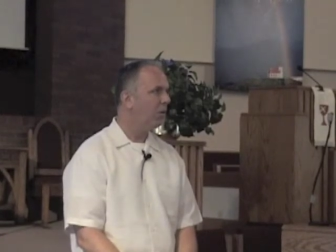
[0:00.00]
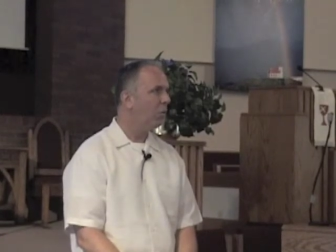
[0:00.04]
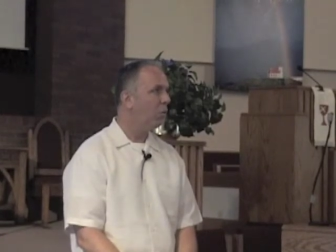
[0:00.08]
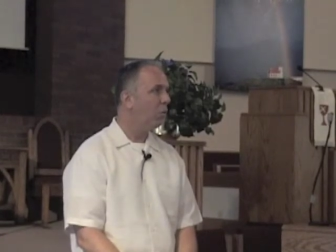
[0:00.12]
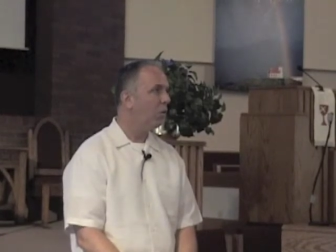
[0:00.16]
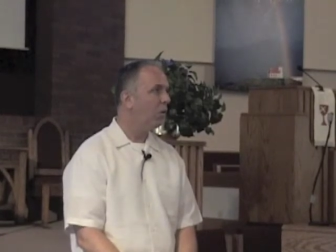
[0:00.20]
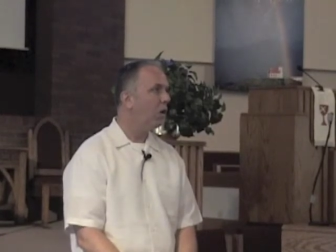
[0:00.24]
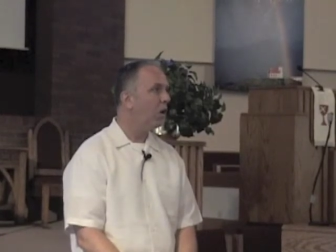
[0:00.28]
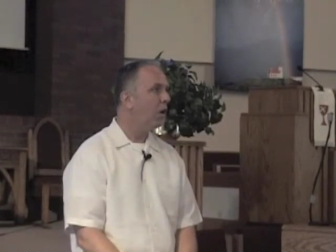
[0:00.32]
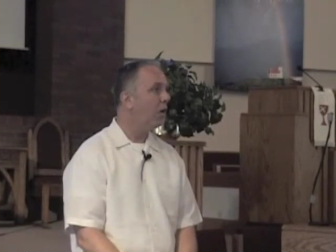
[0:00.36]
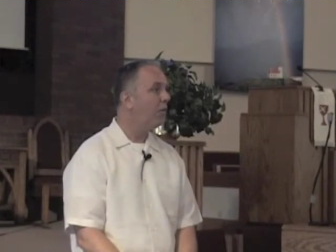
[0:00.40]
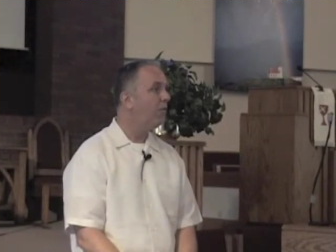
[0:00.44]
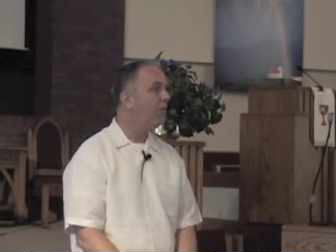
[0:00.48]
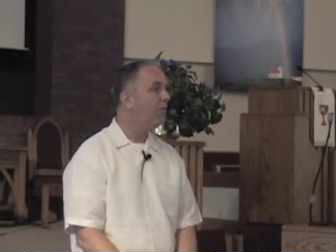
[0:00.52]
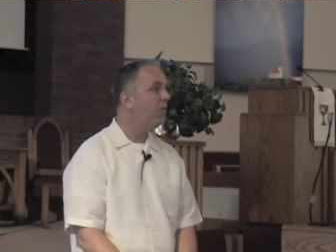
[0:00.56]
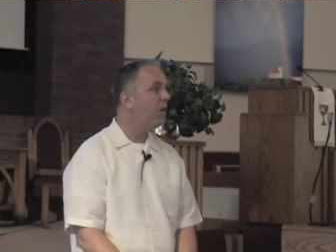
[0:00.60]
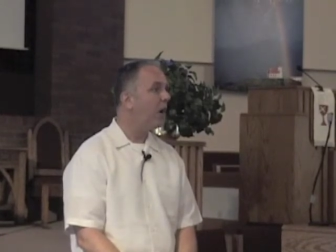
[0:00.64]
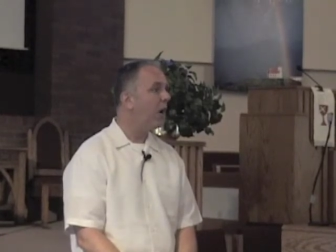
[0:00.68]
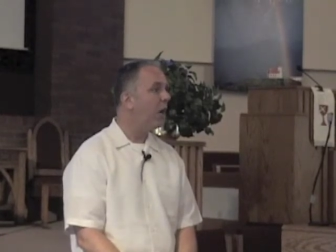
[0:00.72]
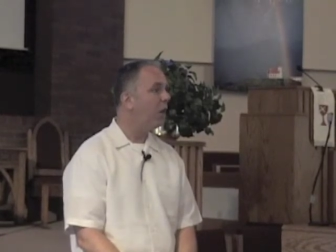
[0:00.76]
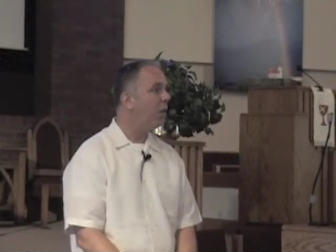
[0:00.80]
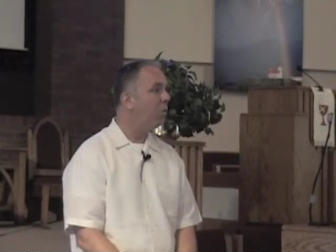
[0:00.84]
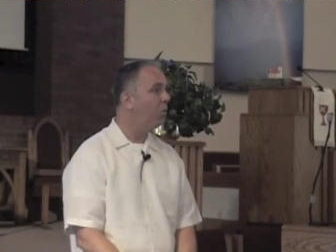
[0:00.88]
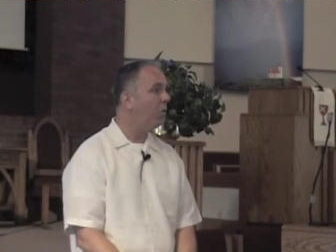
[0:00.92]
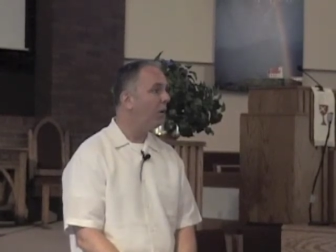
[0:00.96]
We're not
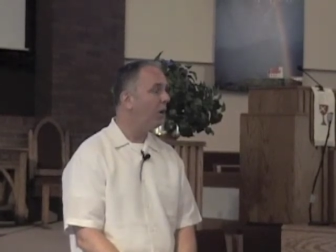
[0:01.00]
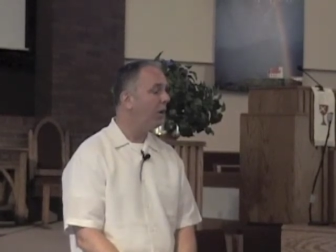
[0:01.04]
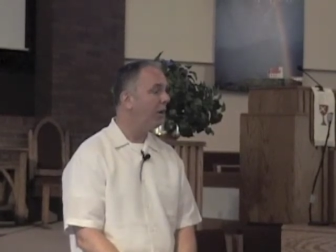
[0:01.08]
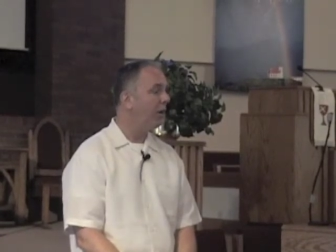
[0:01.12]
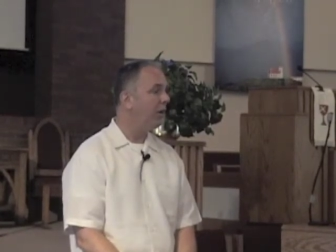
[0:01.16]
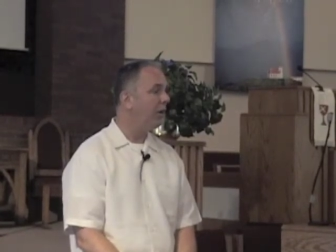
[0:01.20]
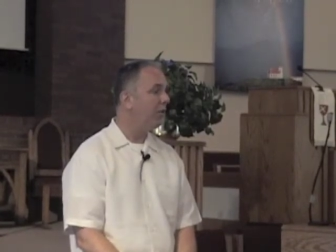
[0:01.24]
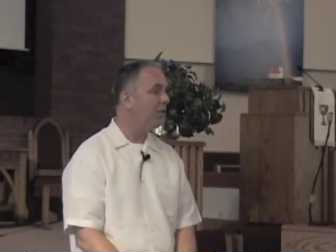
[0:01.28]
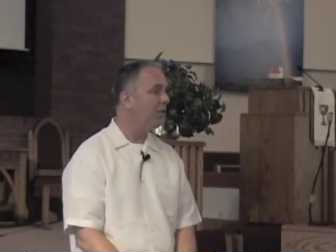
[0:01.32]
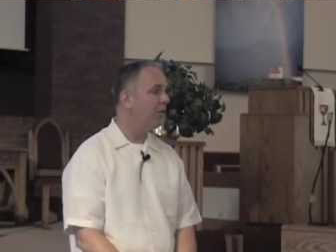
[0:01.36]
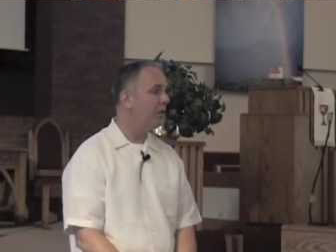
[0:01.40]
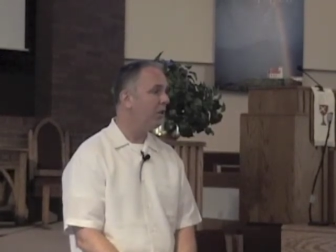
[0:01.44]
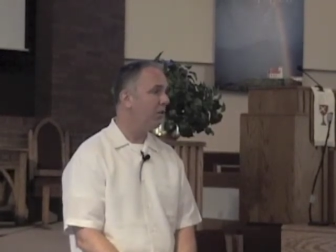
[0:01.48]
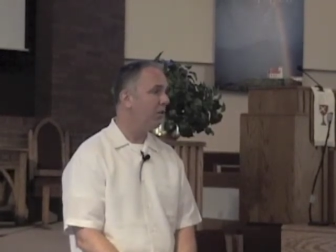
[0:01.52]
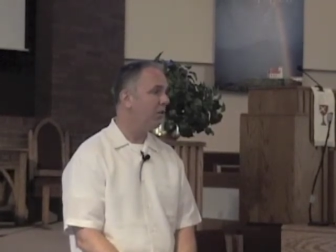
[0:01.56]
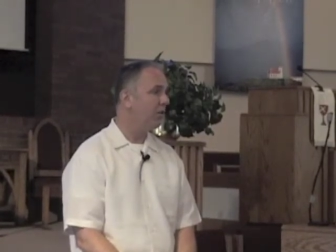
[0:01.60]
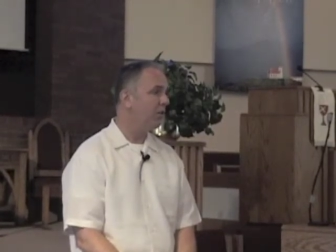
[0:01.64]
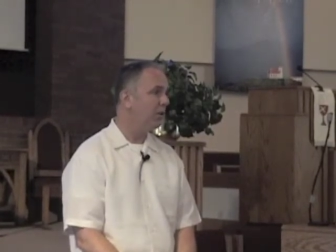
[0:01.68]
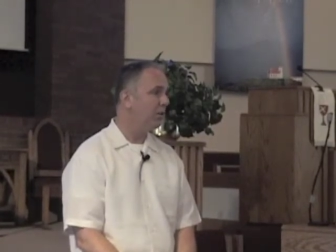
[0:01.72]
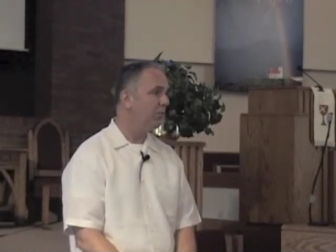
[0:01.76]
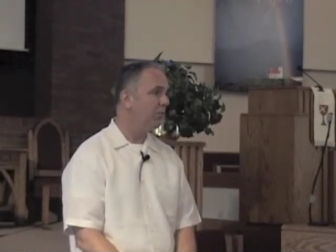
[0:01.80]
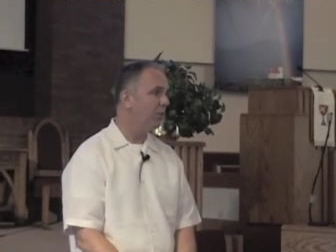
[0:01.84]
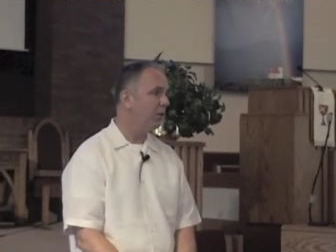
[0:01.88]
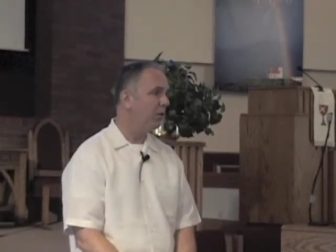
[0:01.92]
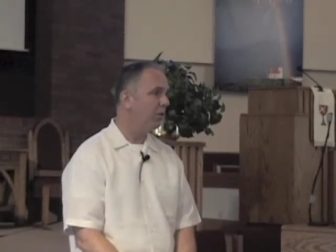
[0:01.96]
following a
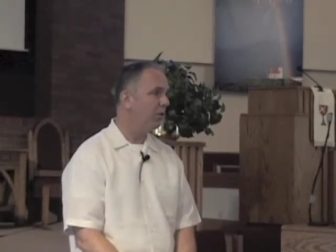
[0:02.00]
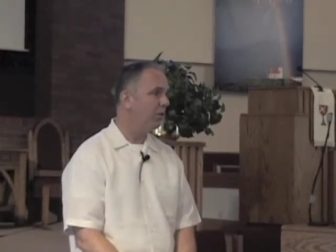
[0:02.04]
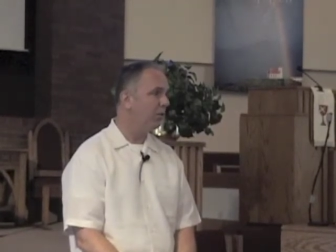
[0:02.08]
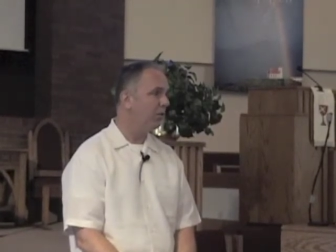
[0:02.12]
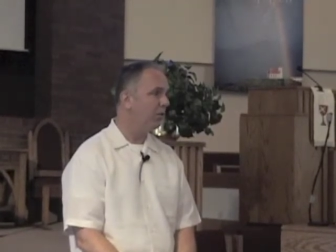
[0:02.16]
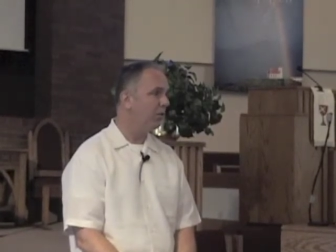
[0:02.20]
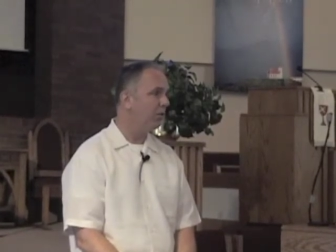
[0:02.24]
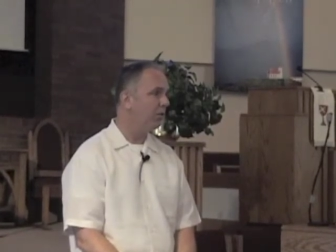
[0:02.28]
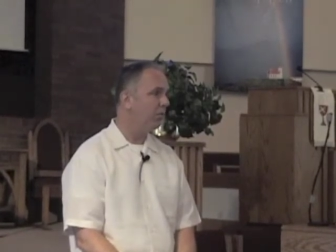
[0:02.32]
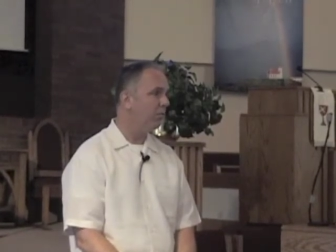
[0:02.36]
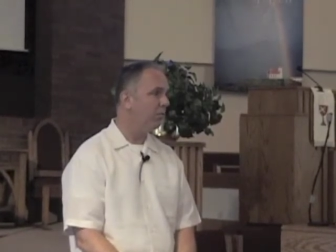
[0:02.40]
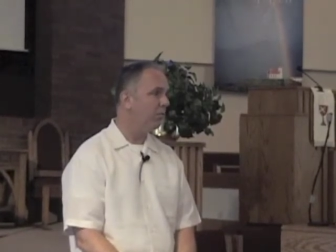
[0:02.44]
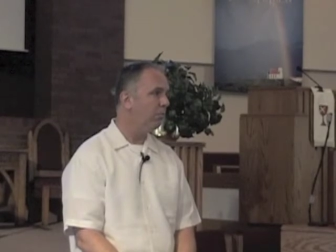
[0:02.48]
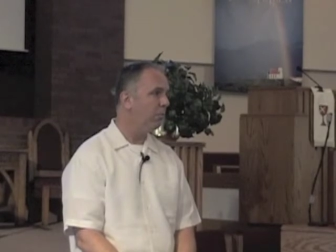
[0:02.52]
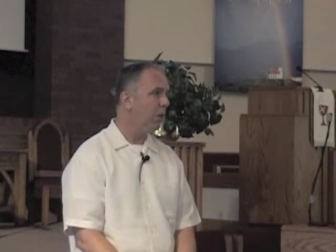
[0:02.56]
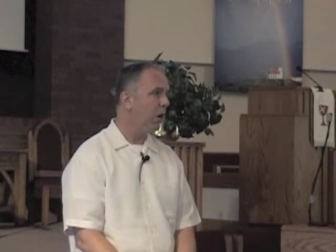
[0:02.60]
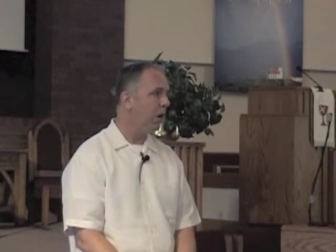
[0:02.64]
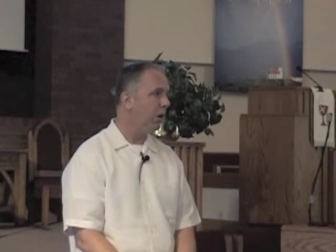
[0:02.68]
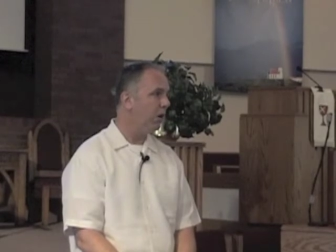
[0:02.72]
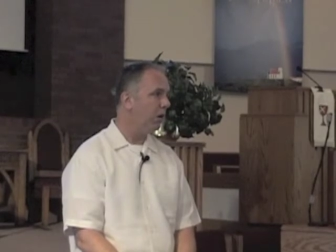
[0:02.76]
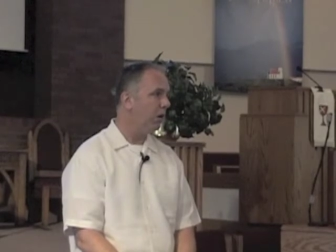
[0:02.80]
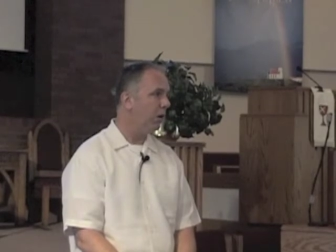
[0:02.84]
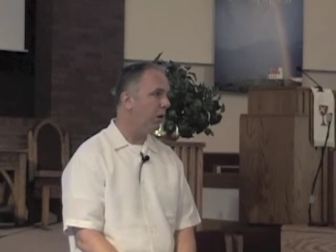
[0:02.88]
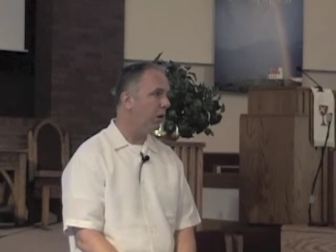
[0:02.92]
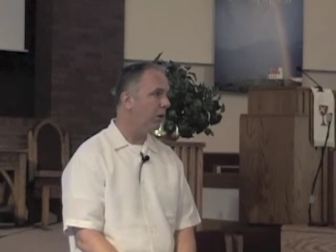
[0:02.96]
stereotypical
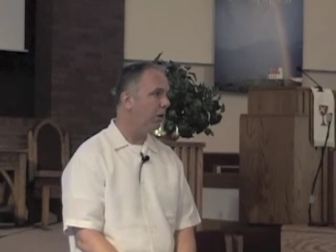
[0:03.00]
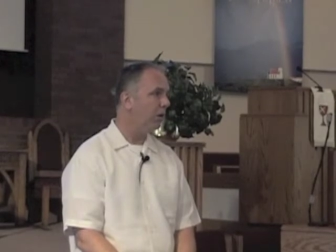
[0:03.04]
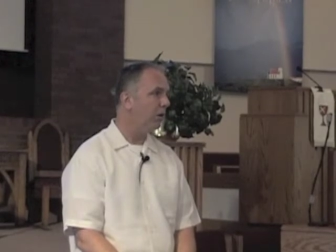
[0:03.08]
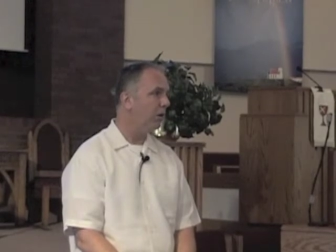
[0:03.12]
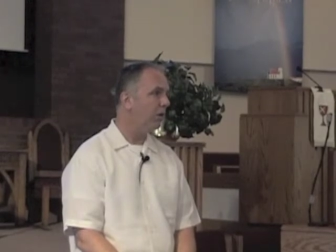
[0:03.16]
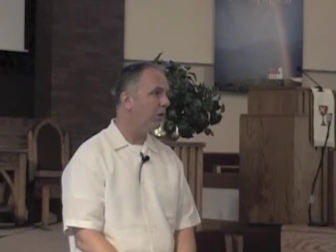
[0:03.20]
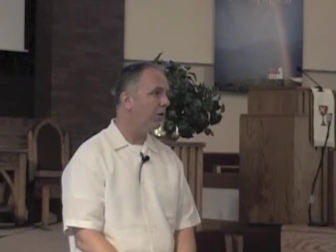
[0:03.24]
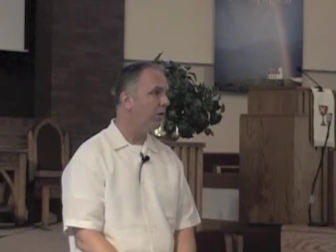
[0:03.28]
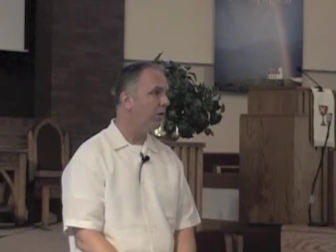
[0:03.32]
monarch